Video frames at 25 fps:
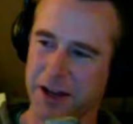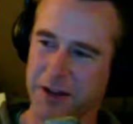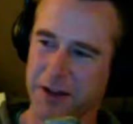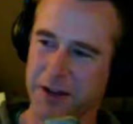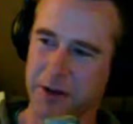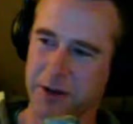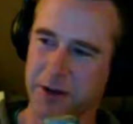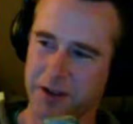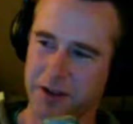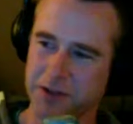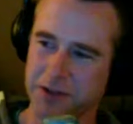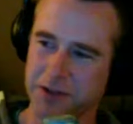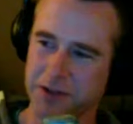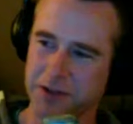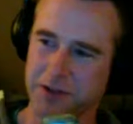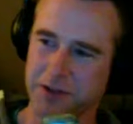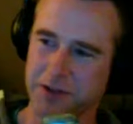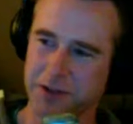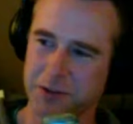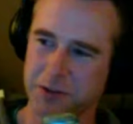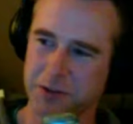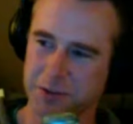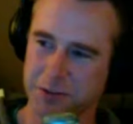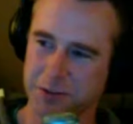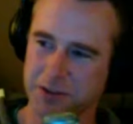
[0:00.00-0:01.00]
way? Those are
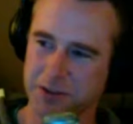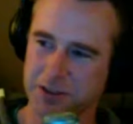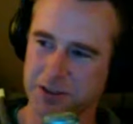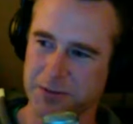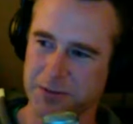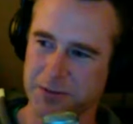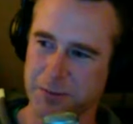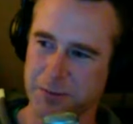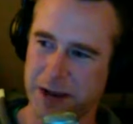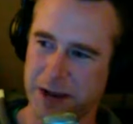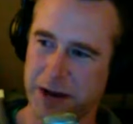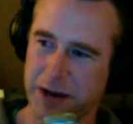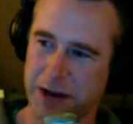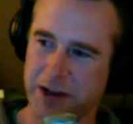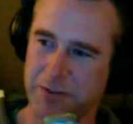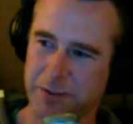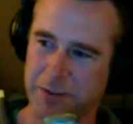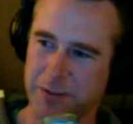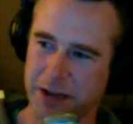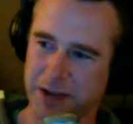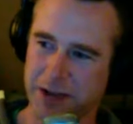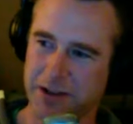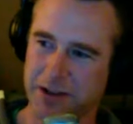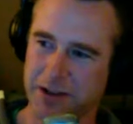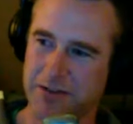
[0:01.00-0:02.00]
two married
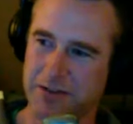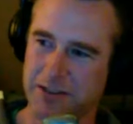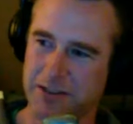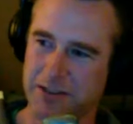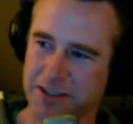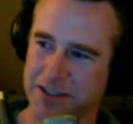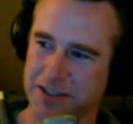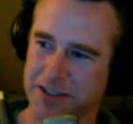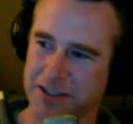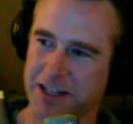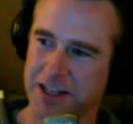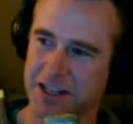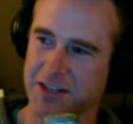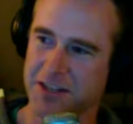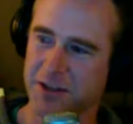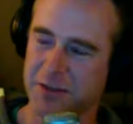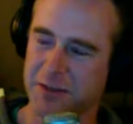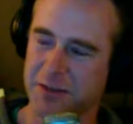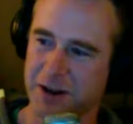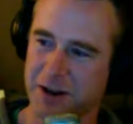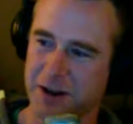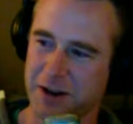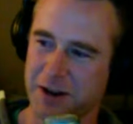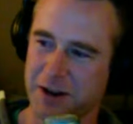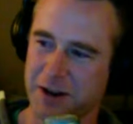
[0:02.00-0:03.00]
men, successfully
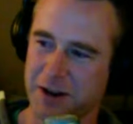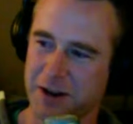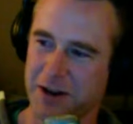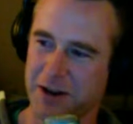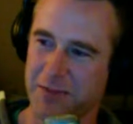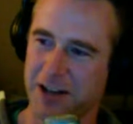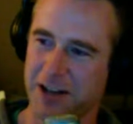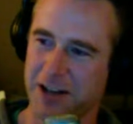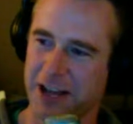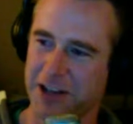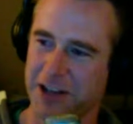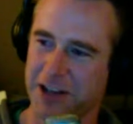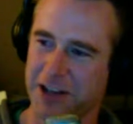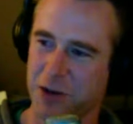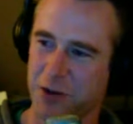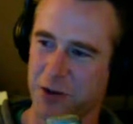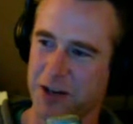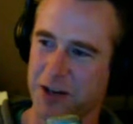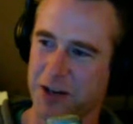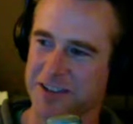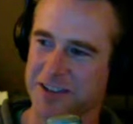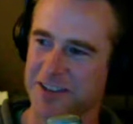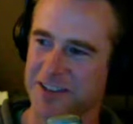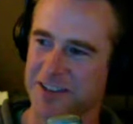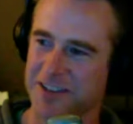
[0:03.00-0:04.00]
married men, and
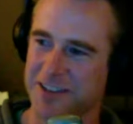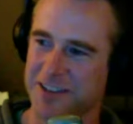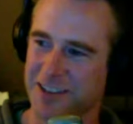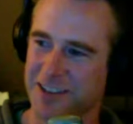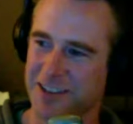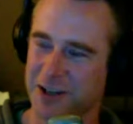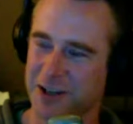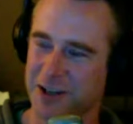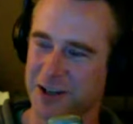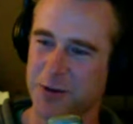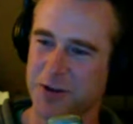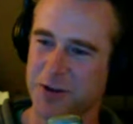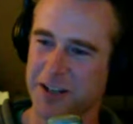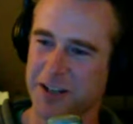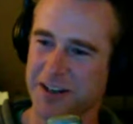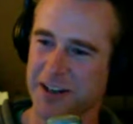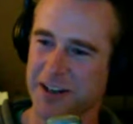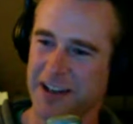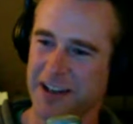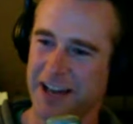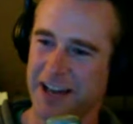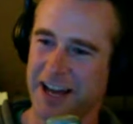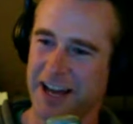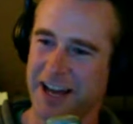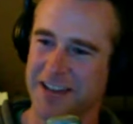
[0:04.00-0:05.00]
Chris, who
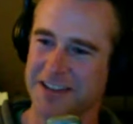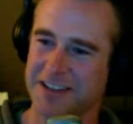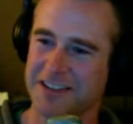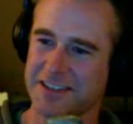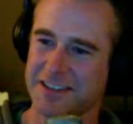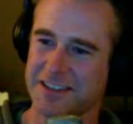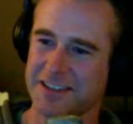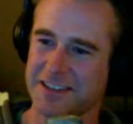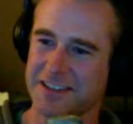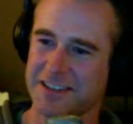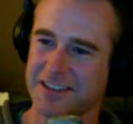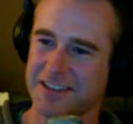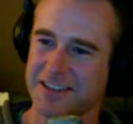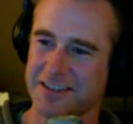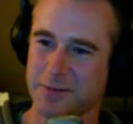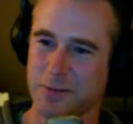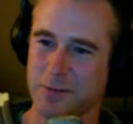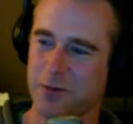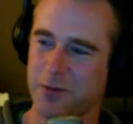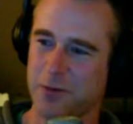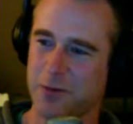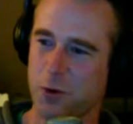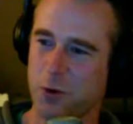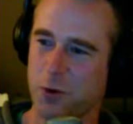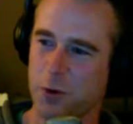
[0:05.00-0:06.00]
didn't last,
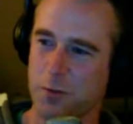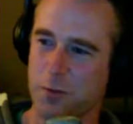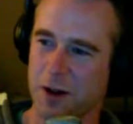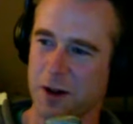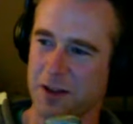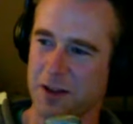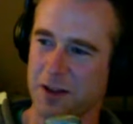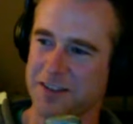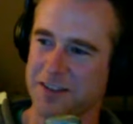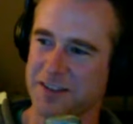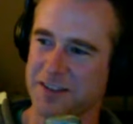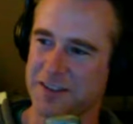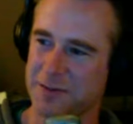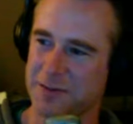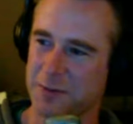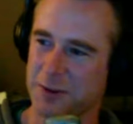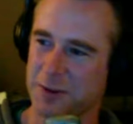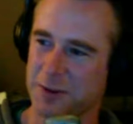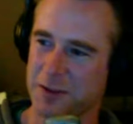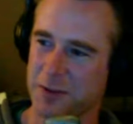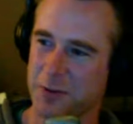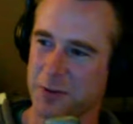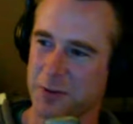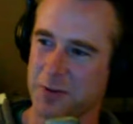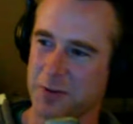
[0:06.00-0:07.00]
4 months
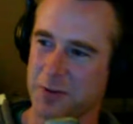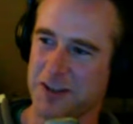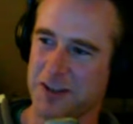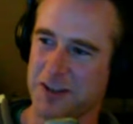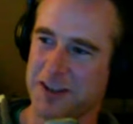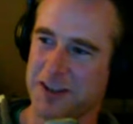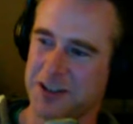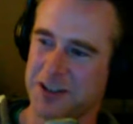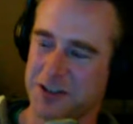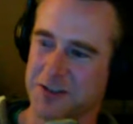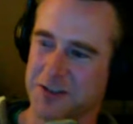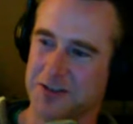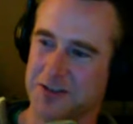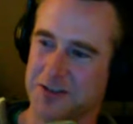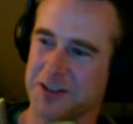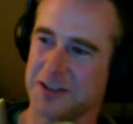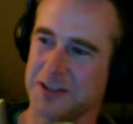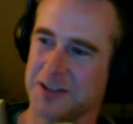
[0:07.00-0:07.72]
with the woman he chose.